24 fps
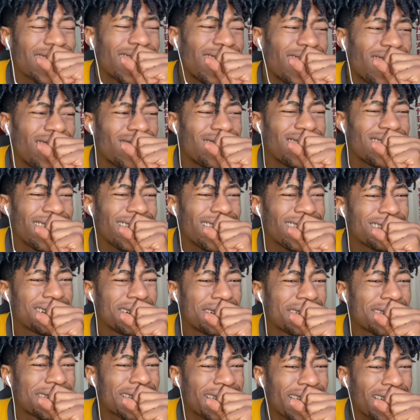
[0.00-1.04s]
oh, I ain't
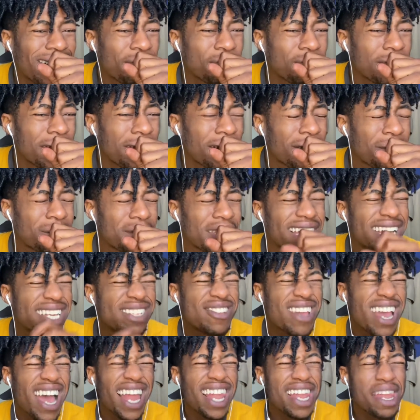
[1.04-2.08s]
gonna cap, no, because
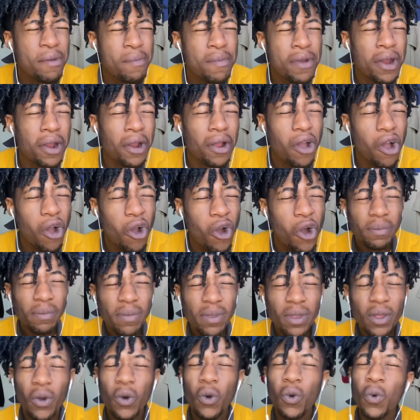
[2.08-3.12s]
we got Limited Code,
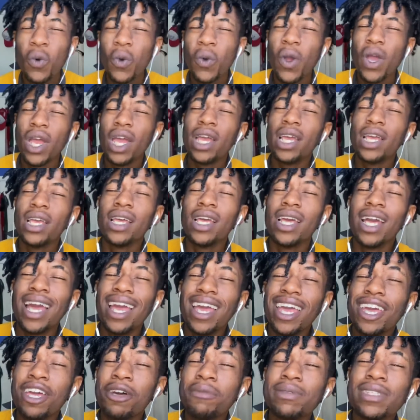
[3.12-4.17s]
who
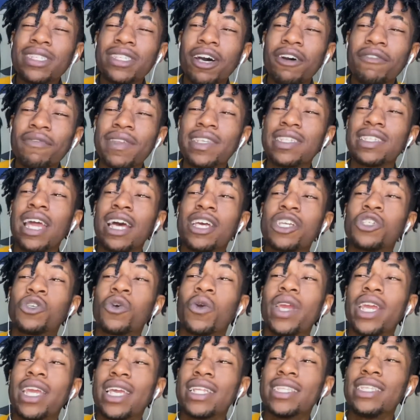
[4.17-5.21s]
himself is not sure
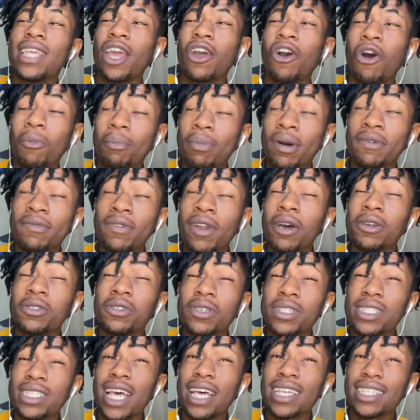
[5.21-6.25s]
he can take on both Naruto
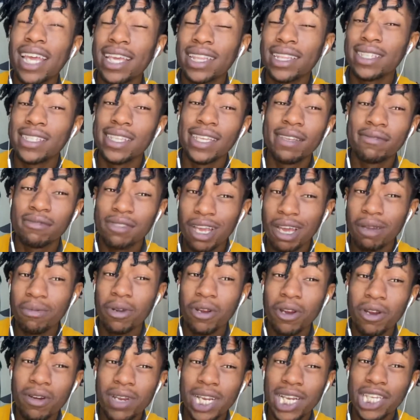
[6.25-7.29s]
and Sasuke at the same time
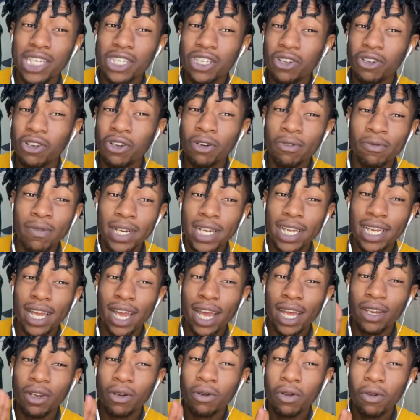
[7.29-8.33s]
currently. So no
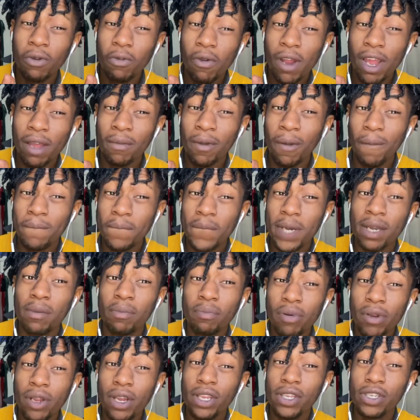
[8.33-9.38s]
Rinnegan, no Kurama, but
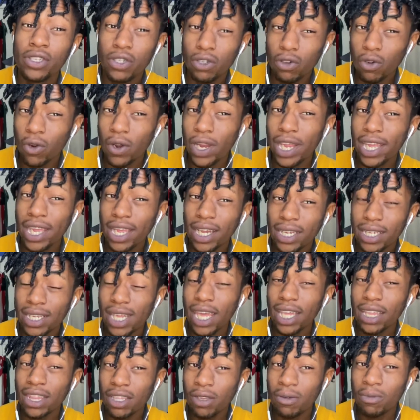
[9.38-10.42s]
pretty sure he can
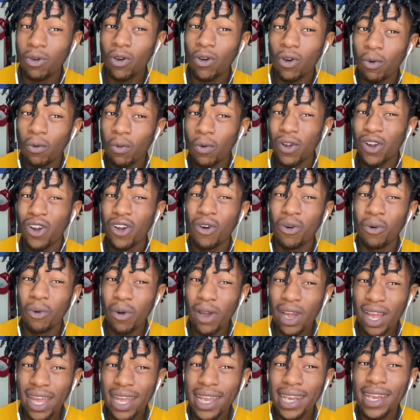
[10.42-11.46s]
take them on
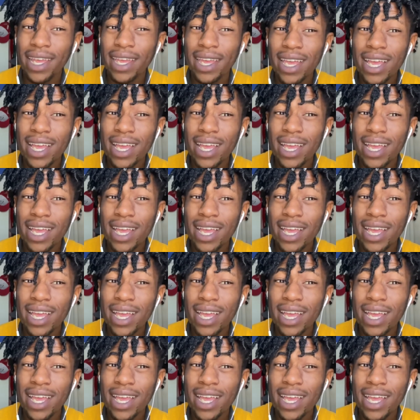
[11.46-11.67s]
one-on-one.